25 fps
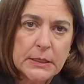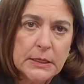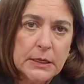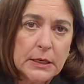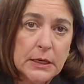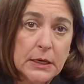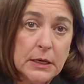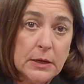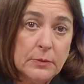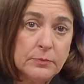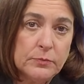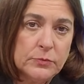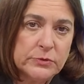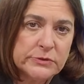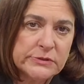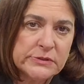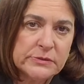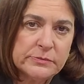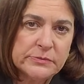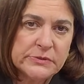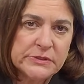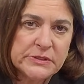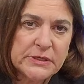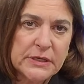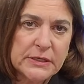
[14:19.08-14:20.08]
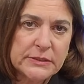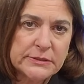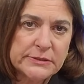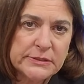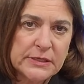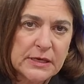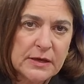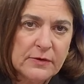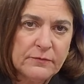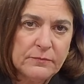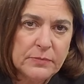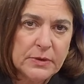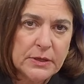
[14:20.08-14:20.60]
Muslim states
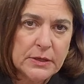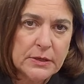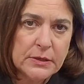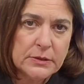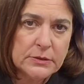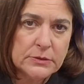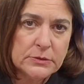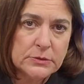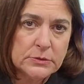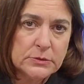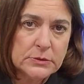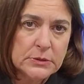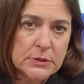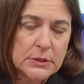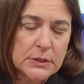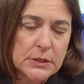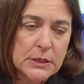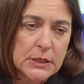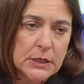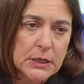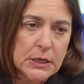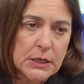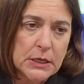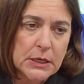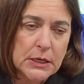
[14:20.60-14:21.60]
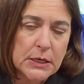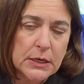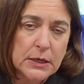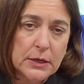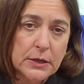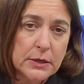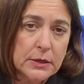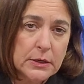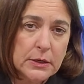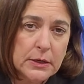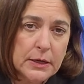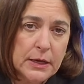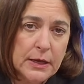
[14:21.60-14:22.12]
have been
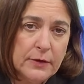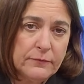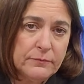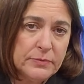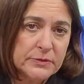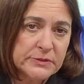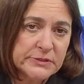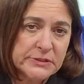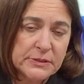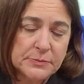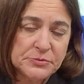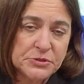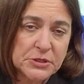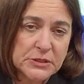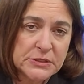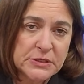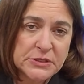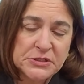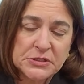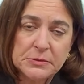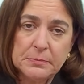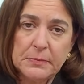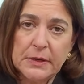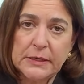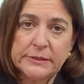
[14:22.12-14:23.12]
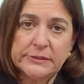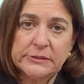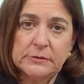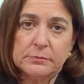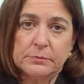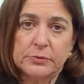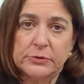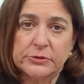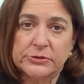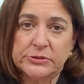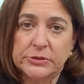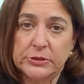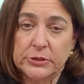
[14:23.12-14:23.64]
subjected to massive
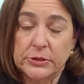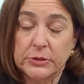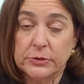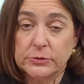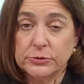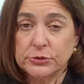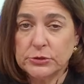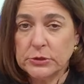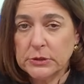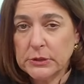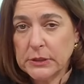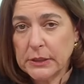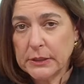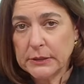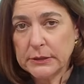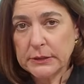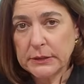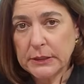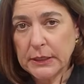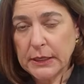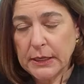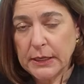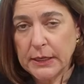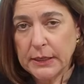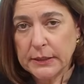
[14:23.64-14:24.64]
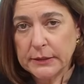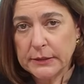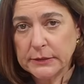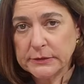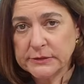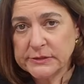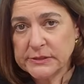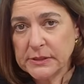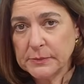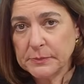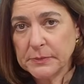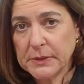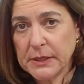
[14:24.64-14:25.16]
persecution, and in
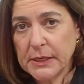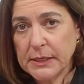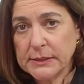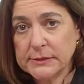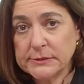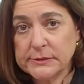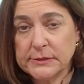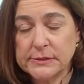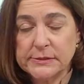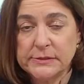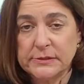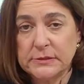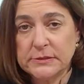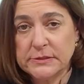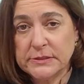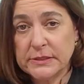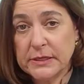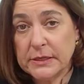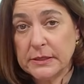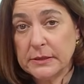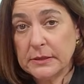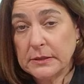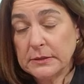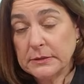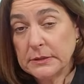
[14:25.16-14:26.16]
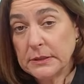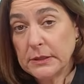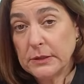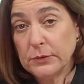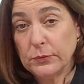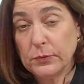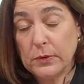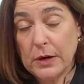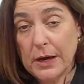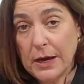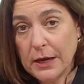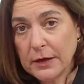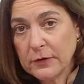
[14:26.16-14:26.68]
some cases, as in
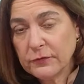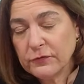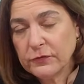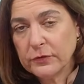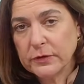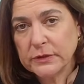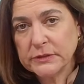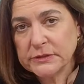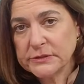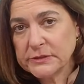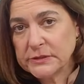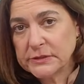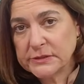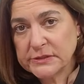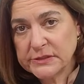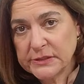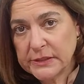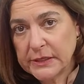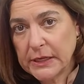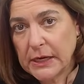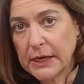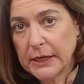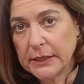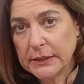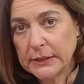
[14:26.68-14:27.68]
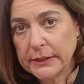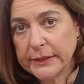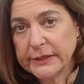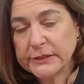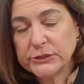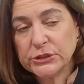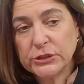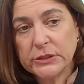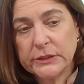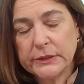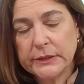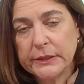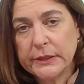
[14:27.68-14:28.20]
Iraq, for instance,
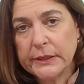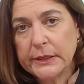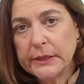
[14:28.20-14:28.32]
annihilation.